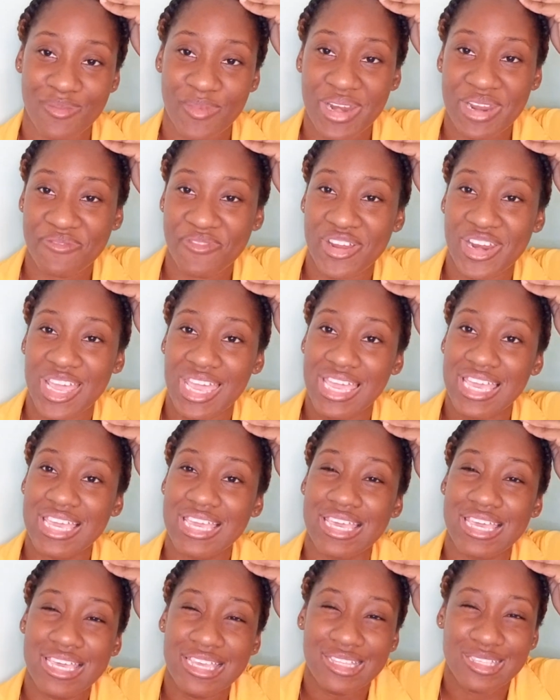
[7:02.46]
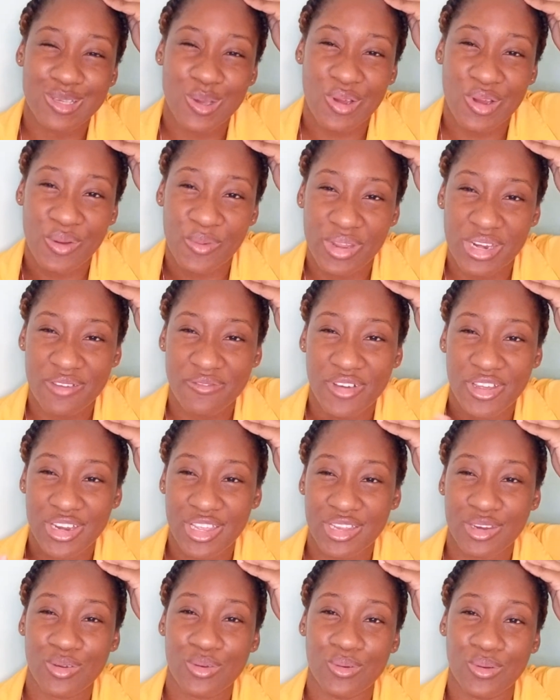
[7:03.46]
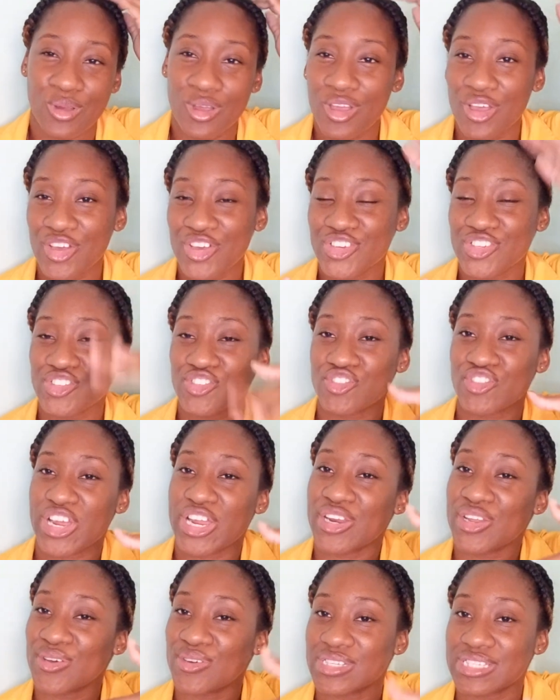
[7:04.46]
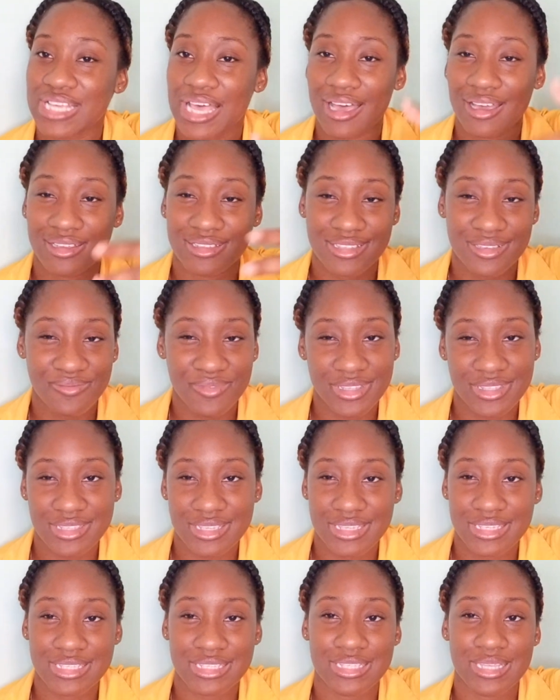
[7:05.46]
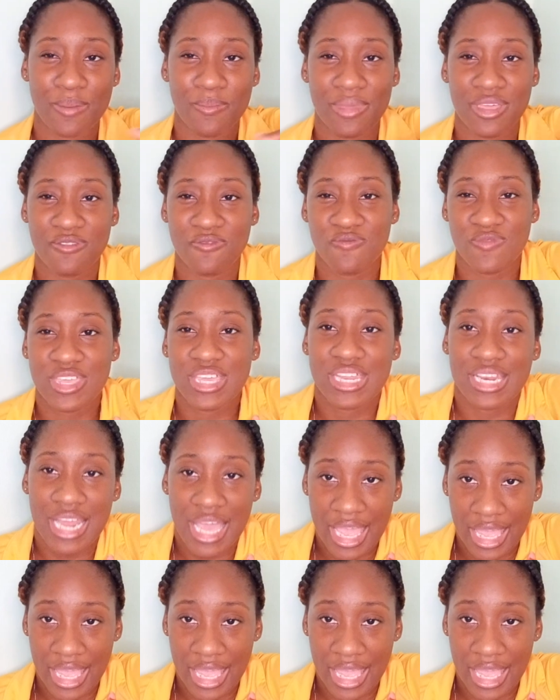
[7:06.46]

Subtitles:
whenever they eat or whenever they do strenuous activities, they may feel